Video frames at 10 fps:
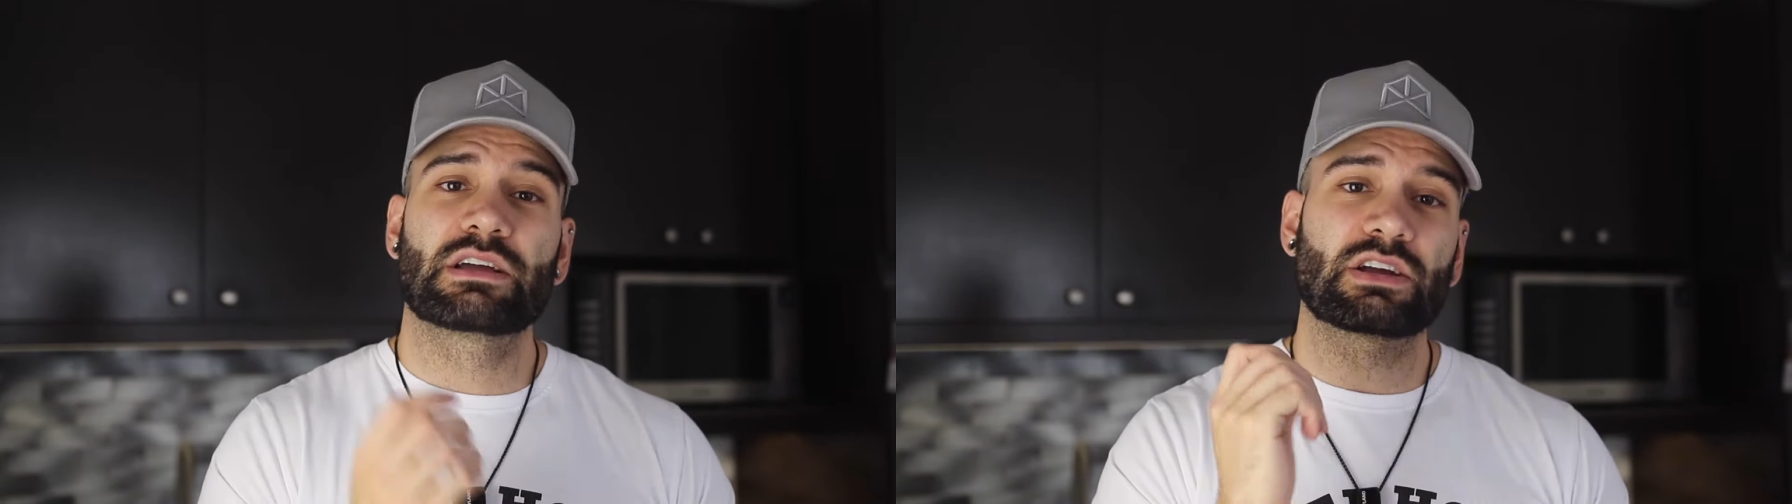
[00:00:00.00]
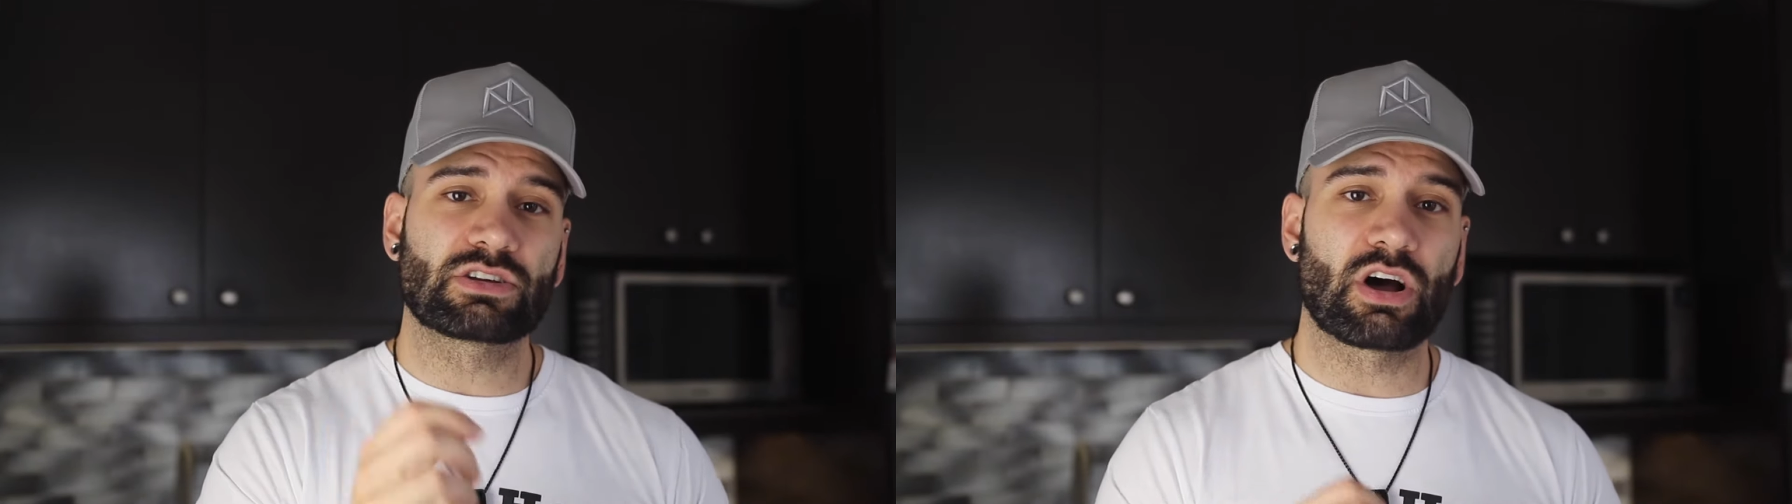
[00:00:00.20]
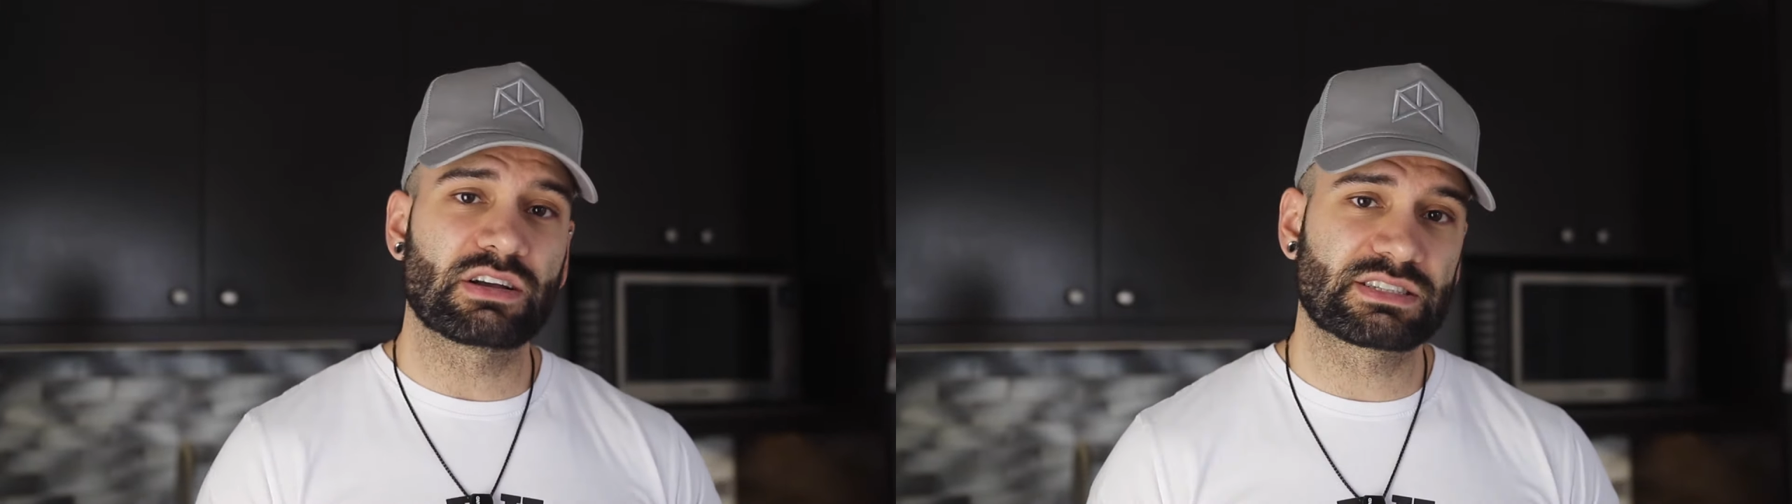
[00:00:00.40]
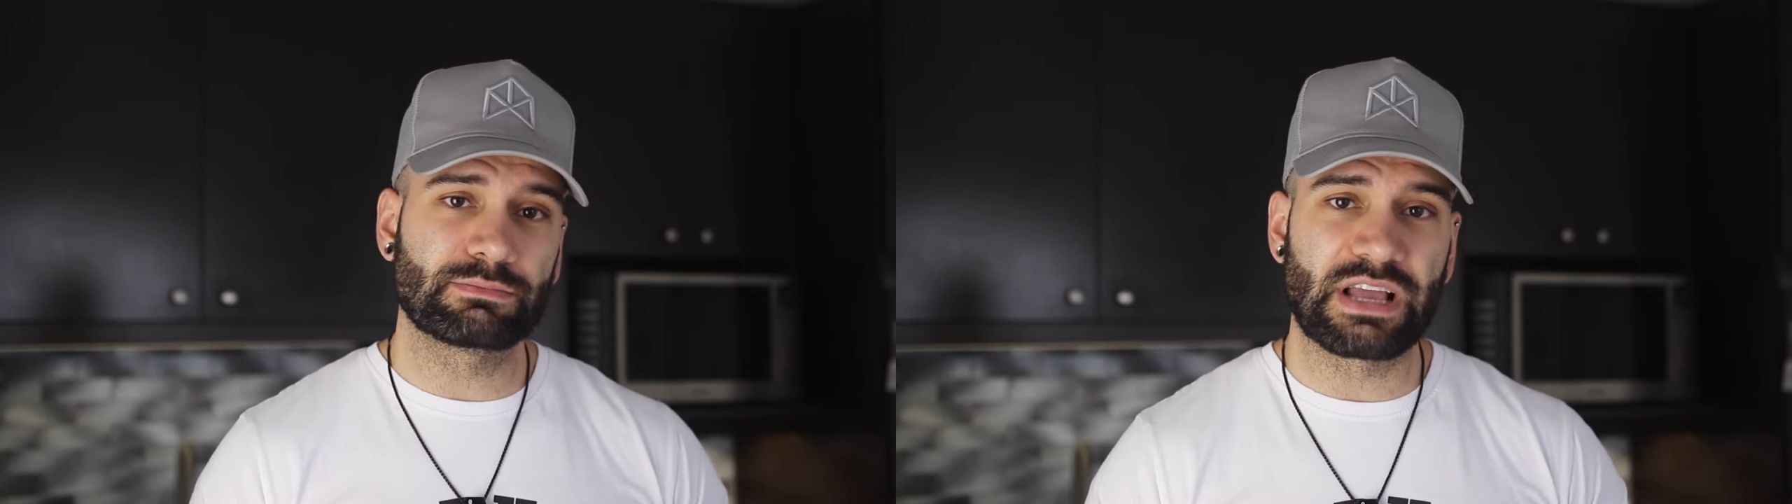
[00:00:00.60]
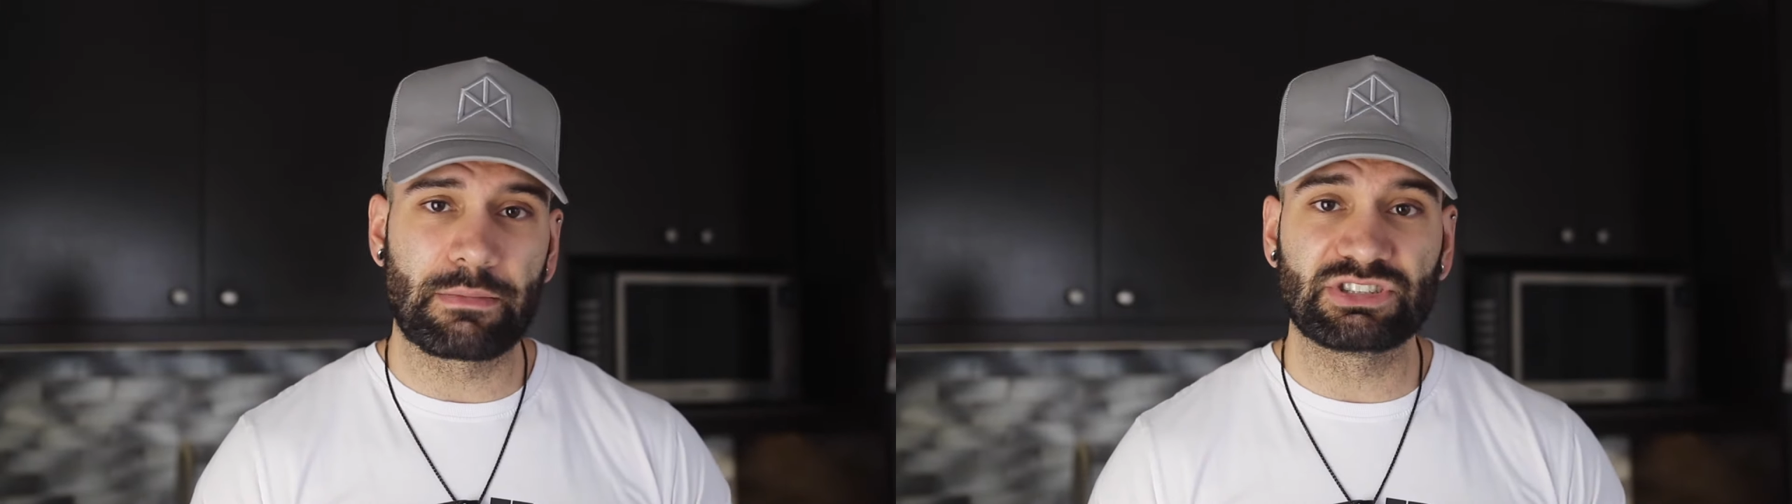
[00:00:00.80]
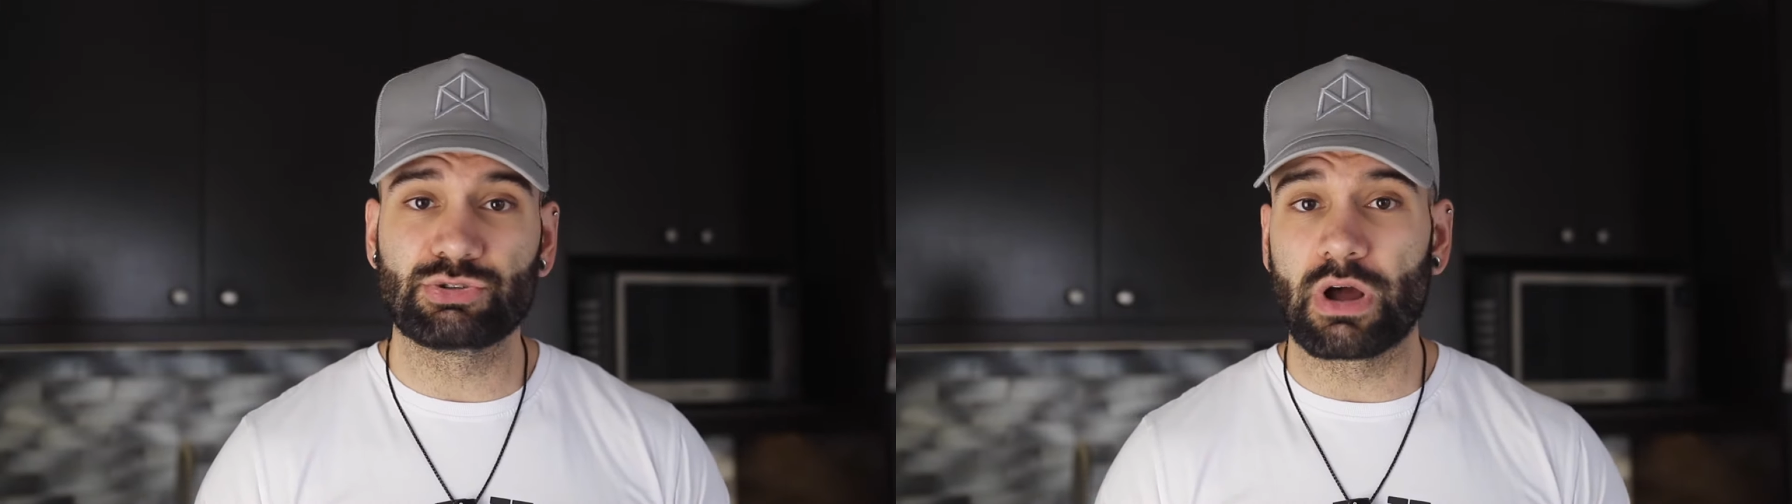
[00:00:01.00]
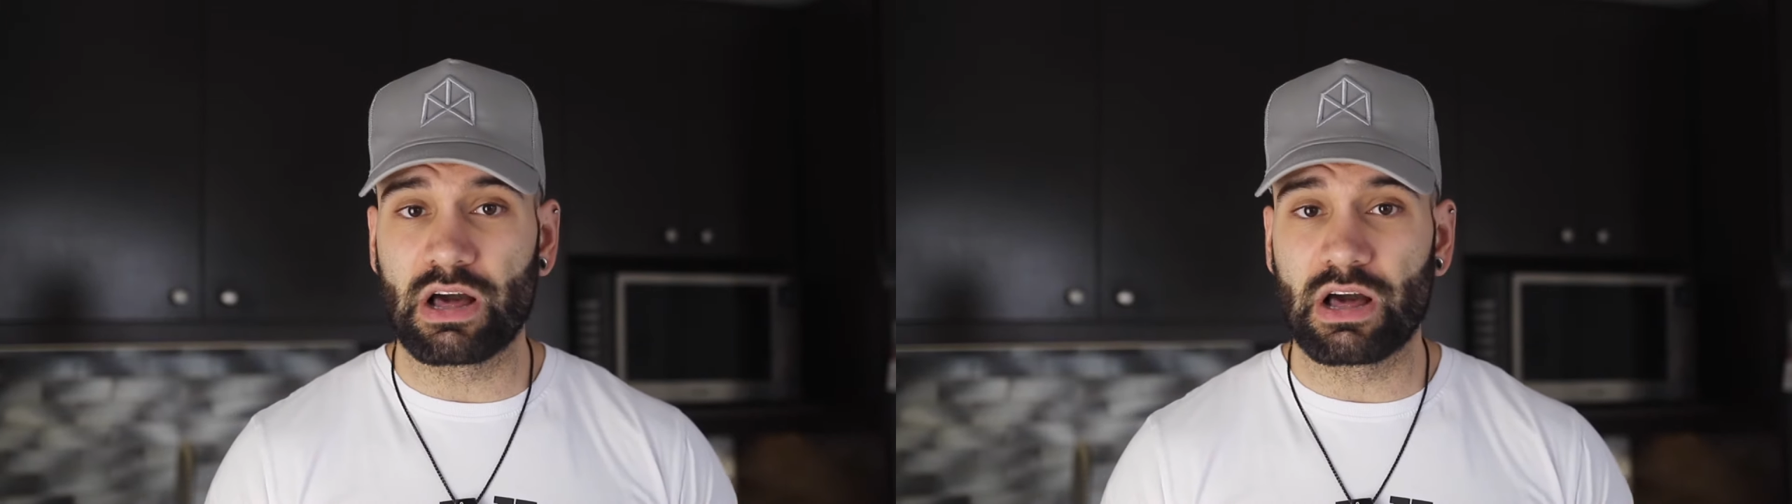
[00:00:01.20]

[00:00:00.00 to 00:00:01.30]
can cause some damage you'd